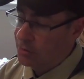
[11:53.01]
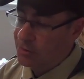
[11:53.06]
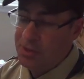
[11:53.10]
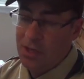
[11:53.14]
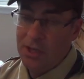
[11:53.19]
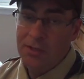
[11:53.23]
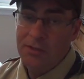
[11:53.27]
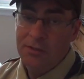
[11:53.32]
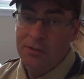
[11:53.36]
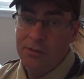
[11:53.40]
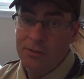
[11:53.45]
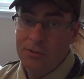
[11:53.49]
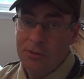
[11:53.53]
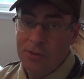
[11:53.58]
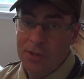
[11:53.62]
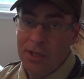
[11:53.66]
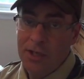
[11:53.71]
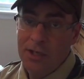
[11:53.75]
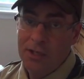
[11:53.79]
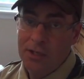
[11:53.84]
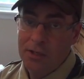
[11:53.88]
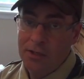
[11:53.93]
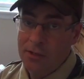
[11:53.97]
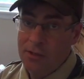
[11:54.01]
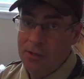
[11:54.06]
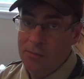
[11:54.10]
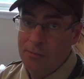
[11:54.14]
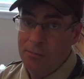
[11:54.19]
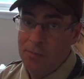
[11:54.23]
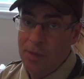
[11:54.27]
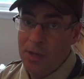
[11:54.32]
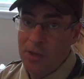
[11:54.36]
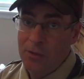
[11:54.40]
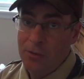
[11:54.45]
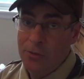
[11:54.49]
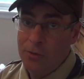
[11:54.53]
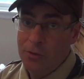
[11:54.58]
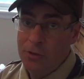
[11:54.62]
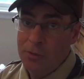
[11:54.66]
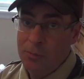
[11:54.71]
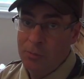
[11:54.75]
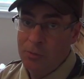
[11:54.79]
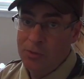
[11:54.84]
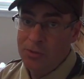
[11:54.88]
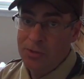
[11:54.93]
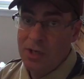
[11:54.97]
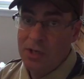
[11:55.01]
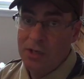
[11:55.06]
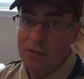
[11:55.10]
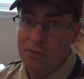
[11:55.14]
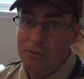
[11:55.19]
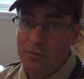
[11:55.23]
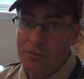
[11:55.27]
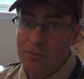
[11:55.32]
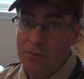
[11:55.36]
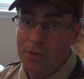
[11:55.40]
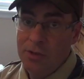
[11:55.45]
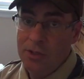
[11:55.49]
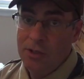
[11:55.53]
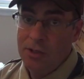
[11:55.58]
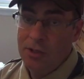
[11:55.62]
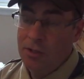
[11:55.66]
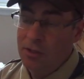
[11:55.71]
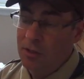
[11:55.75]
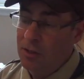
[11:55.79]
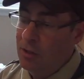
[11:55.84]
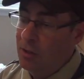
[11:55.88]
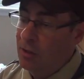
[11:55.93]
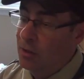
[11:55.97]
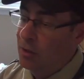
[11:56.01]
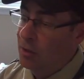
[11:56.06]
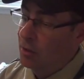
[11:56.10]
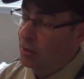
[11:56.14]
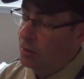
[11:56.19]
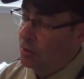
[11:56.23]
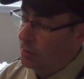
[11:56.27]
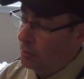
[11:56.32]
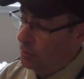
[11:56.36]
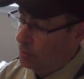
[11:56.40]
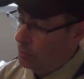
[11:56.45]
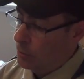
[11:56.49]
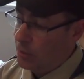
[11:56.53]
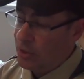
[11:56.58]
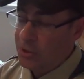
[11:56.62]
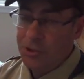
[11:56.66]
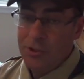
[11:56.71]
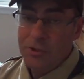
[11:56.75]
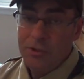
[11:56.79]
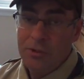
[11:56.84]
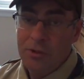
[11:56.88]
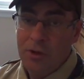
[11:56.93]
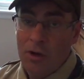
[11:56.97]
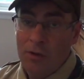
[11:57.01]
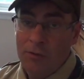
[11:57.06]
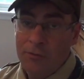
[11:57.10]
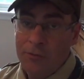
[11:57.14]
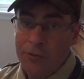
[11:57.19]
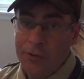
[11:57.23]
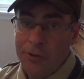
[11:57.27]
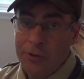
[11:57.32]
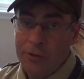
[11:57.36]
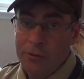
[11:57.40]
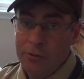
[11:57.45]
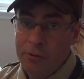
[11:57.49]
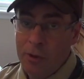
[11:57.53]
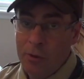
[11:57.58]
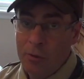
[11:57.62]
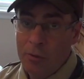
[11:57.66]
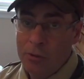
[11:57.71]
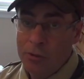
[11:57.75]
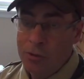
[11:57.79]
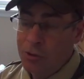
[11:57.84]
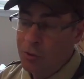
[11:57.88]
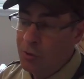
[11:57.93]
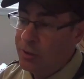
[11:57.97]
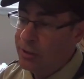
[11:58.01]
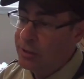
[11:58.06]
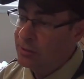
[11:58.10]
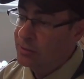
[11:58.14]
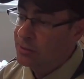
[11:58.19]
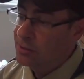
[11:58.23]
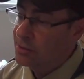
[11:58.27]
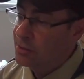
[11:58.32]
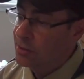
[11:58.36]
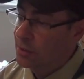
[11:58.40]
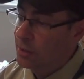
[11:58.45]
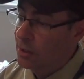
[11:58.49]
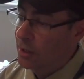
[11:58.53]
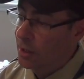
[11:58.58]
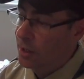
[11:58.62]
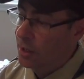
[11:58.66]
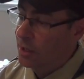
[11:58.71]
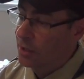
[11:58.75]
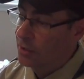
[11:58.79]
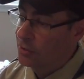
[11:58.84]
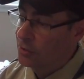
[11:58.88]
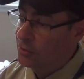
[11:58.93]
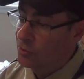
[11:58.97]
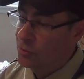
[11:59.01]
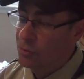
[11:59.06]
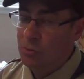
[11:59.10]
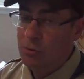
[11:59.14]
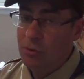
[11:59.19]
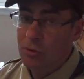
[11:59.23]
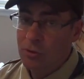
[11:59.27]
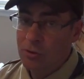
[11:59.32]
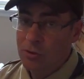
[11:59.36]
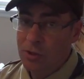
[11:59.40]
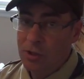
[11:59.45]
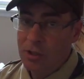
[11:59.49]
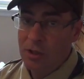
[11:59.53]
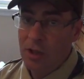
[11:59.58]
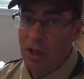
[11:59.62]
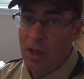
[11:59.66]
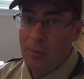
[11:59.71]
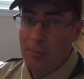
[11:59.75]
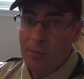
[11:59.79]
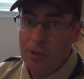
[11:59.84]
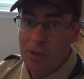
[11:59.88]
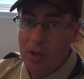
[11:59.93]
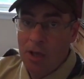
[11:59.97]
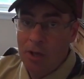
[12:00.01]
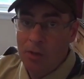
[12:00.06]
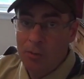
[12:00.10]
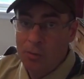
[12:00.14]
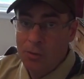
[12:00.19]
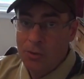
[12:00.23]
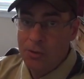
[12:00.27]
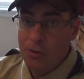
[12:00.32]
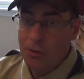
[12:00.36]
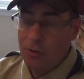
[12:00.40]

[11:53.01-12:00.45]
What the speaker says: said to take about 30% of the pressure off your lower joints, and you do learn to climb a lot with